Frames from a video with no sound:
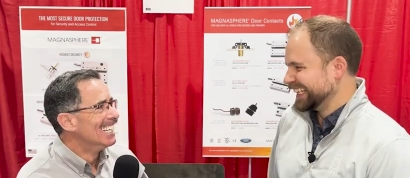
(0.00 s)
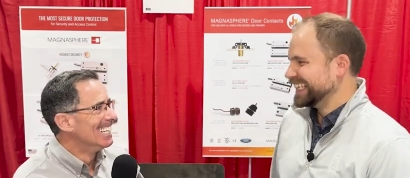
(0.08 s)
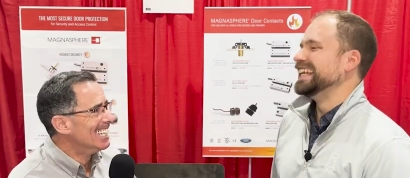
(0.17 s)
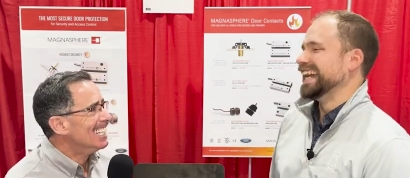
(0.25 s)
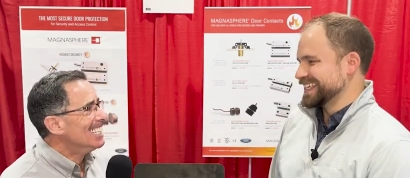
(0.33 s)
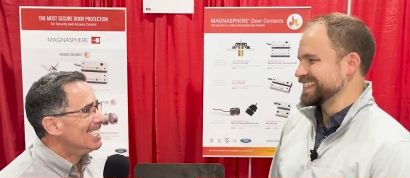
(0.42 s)

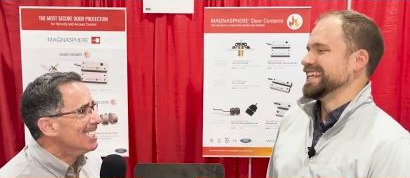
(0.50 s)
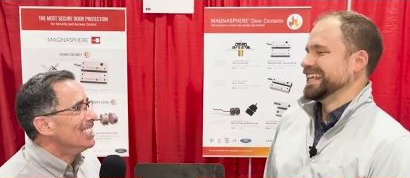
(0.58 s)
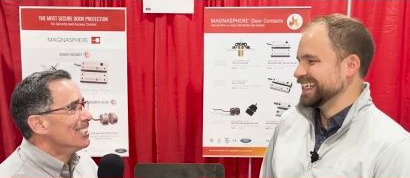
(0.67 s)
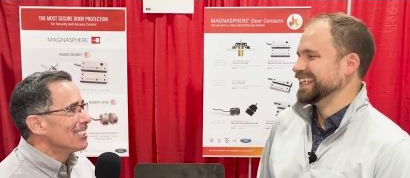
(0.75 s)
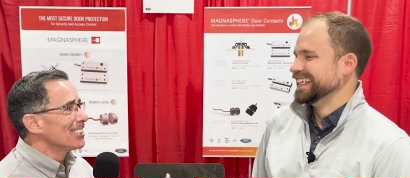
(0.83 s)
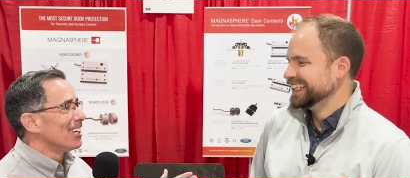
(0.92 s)

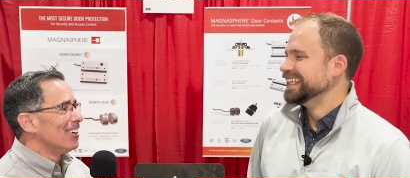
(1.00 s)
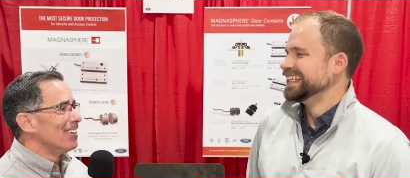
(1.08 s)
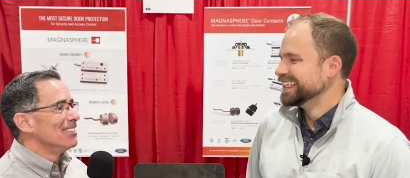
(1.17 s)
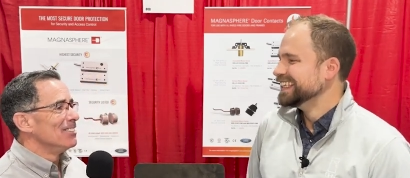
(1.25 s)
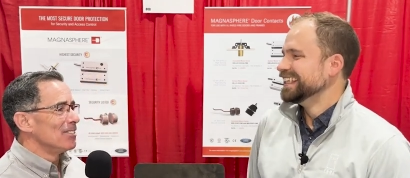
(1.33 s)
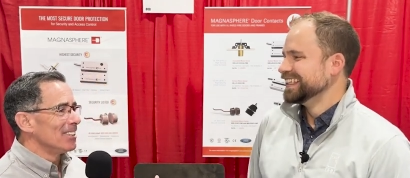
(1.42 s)
Speaker 1: yes. so
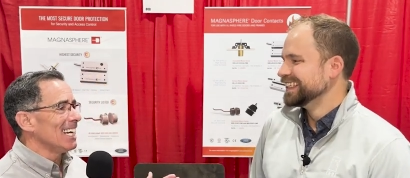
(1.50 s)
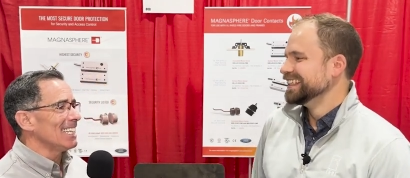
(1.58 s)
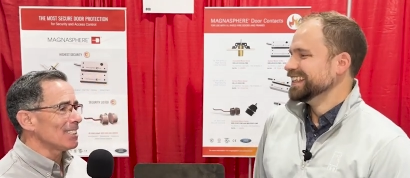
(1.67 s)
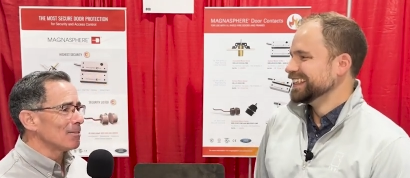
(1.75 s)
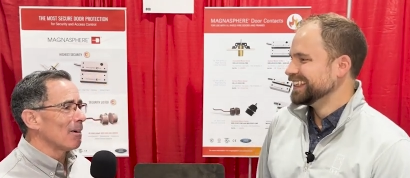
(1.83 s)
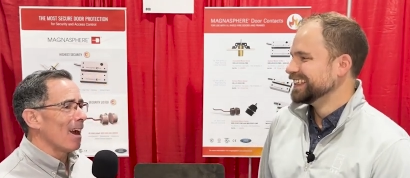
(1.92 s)

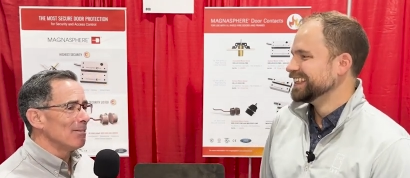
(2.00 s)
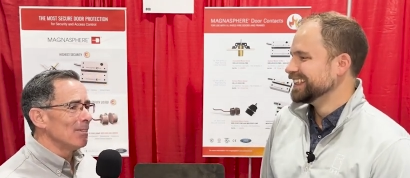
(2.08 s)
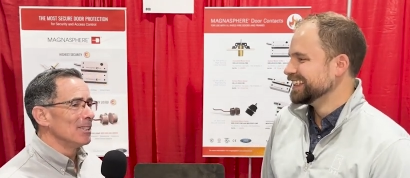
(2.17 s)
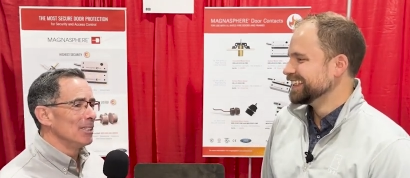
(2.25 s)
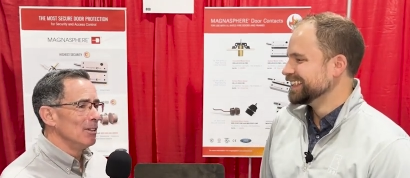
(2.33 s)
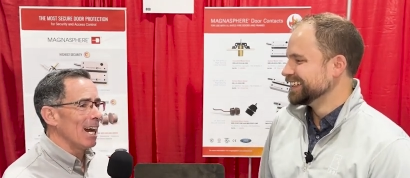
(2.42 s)
that's
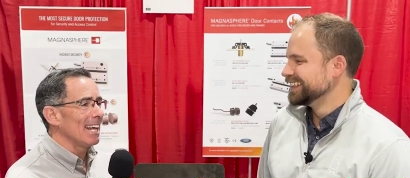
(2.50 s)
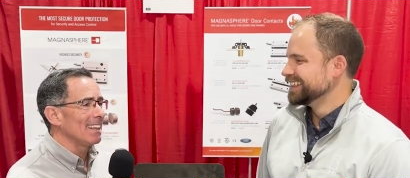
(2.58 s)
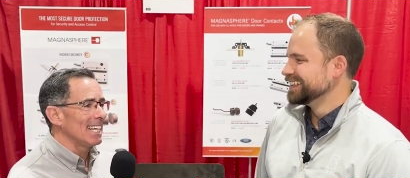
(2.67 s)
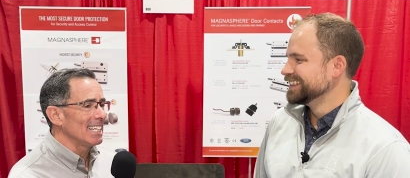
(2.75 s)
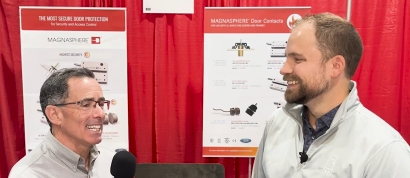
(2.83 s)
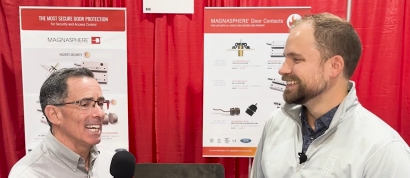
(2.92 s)
probably I
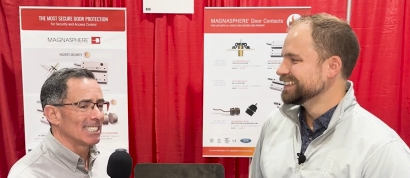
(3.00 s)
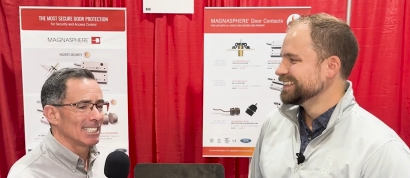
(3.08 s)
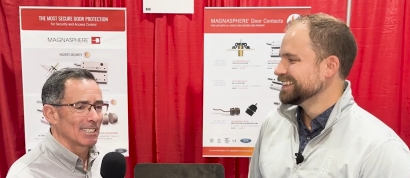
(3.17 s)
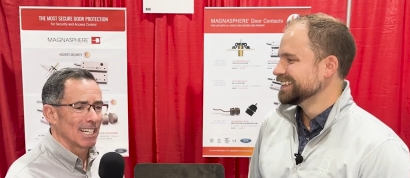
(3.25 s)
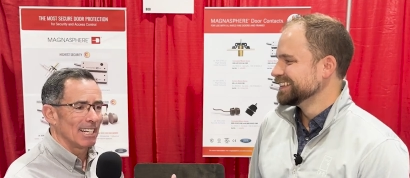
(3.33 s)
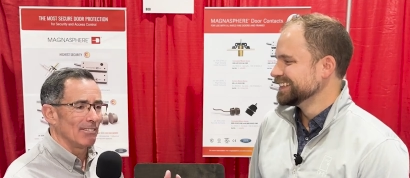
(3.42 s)
think that's
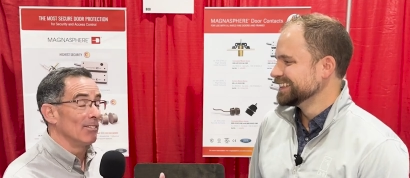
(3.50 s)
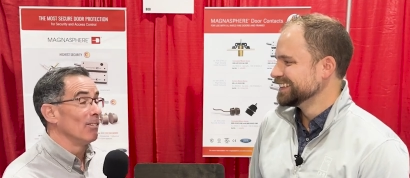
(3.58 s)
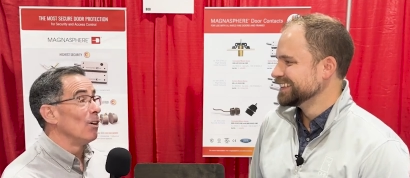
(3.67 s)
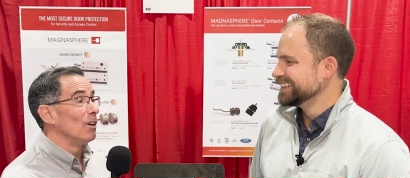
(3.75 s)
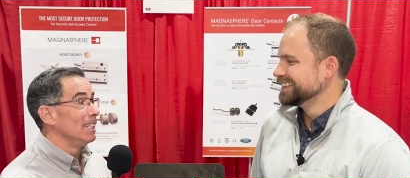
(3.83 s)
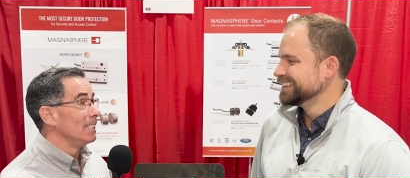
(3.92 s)
kind of
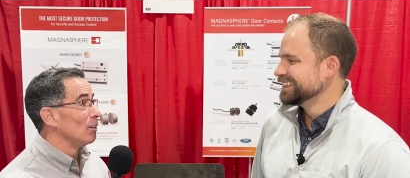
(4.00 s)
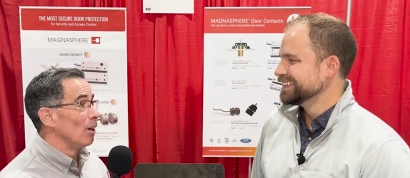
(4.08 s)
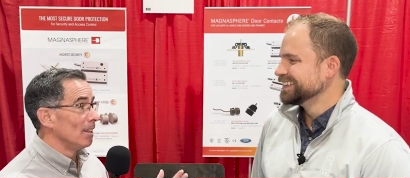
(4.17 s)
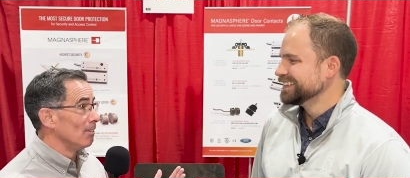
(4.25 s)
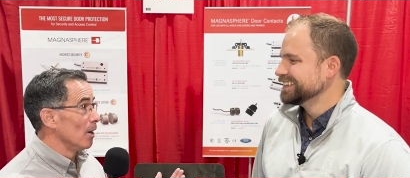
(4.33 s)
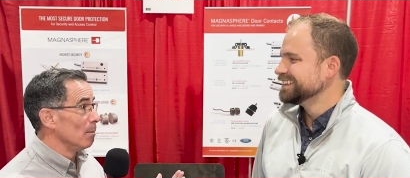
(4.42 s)
in all
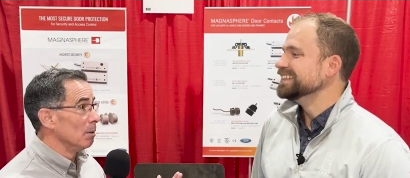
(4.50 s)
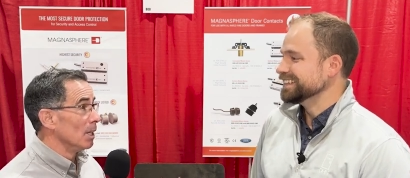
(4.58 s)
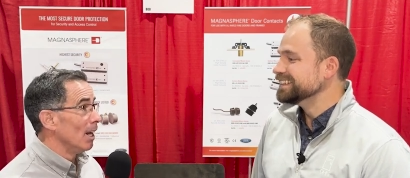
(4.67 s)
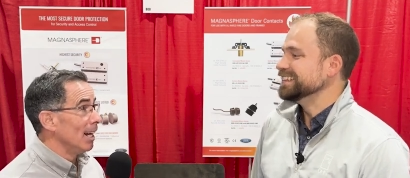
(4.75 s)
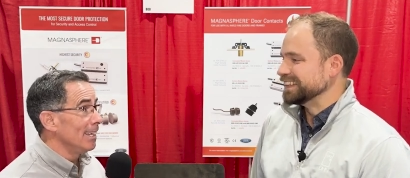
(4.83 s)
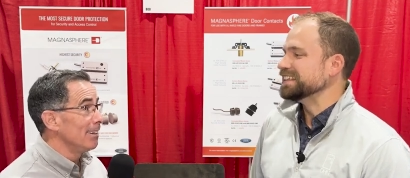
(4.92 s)
of our
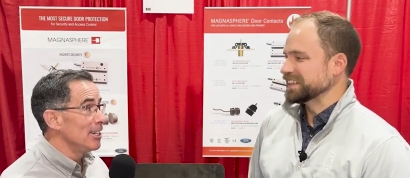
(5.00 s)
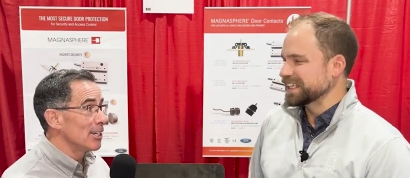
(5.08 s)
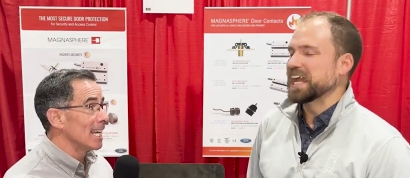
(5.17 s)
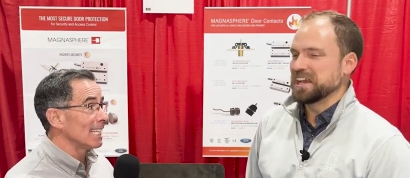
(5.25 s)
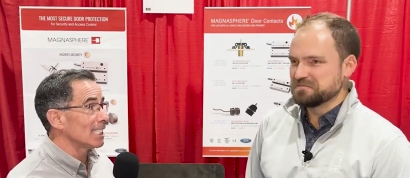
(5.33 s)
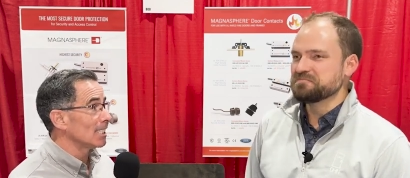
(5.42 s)
blood. You
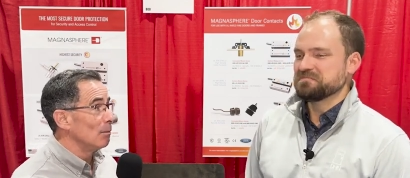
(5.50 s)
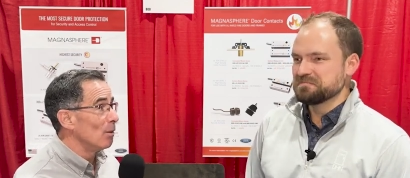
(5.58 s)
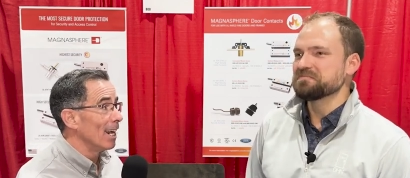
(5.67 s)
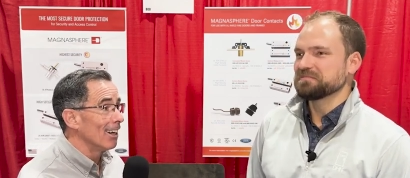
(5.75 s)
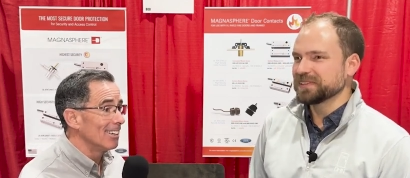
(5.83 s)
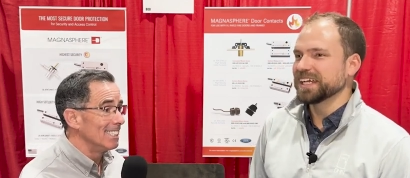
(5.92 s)
get
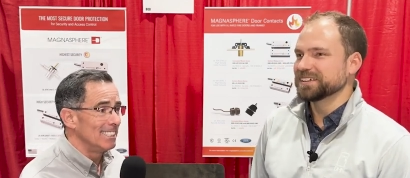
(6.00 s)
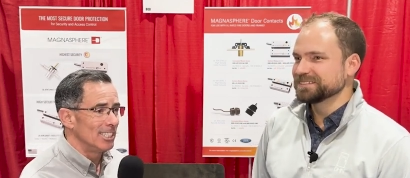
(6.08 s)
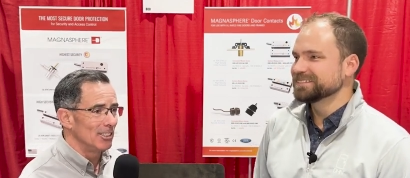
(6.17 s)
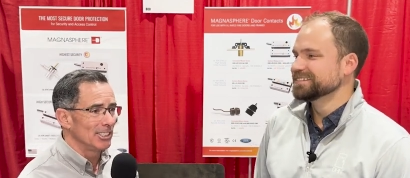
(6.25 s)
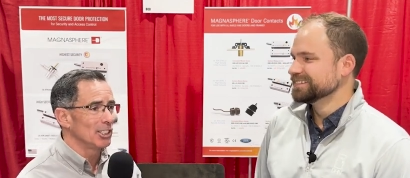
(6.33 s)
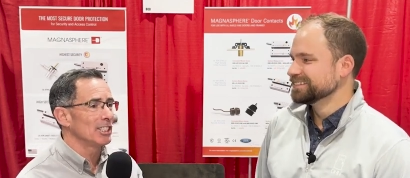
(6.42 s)
somewhere, and you
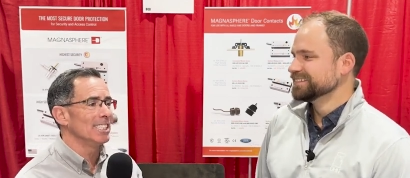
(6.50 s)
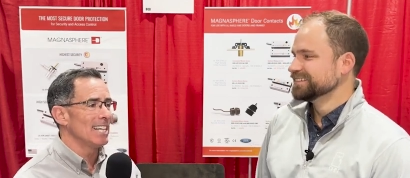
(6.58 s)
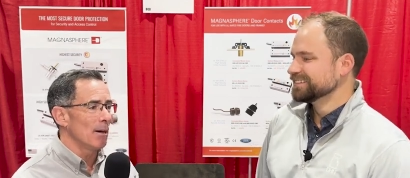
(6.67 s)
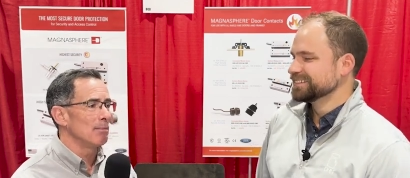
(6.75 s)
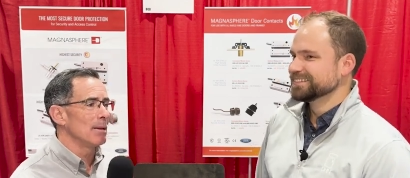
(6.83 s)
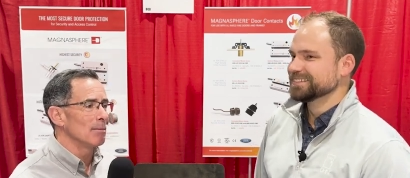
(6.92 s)
know you see
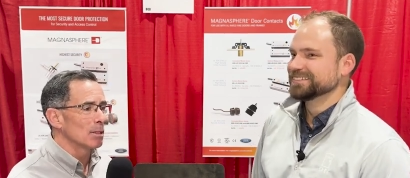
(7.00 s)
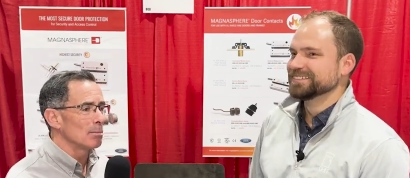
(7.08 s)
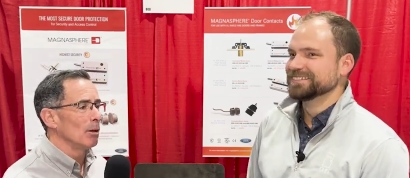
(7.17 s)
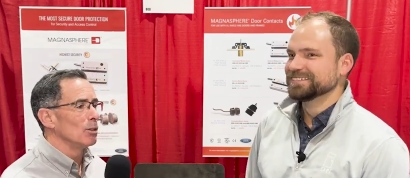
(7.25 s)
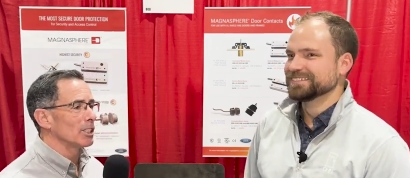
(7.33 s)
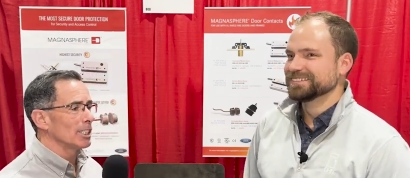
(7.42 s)
now people are
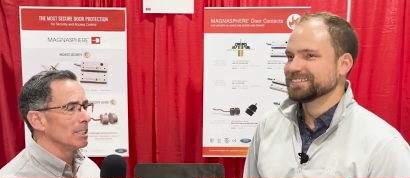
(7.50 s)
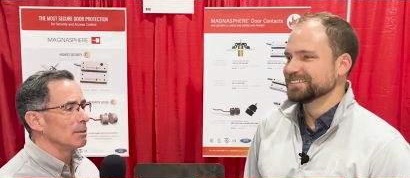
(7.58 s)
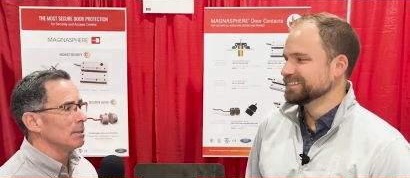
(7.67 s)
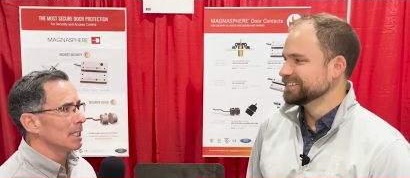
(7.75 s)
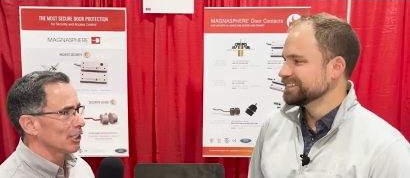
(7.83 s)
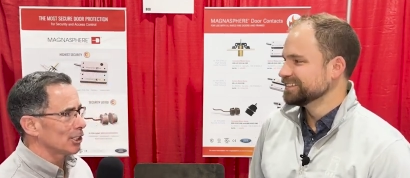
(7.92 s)
posting the
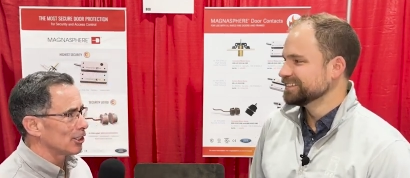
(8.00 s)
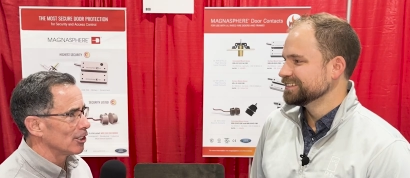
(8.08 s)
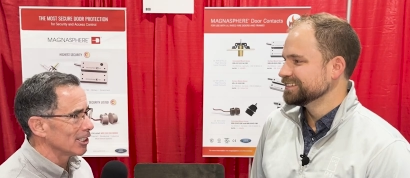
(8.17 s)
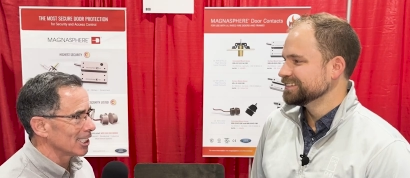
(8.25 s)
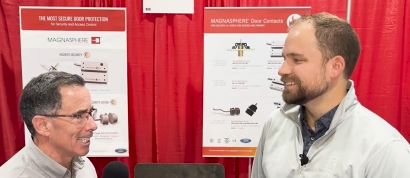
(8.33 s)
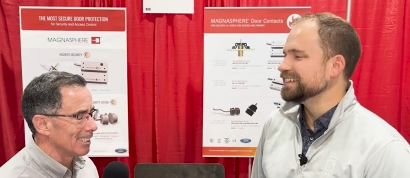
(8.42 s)

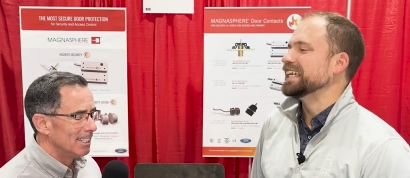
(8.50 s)
pictures like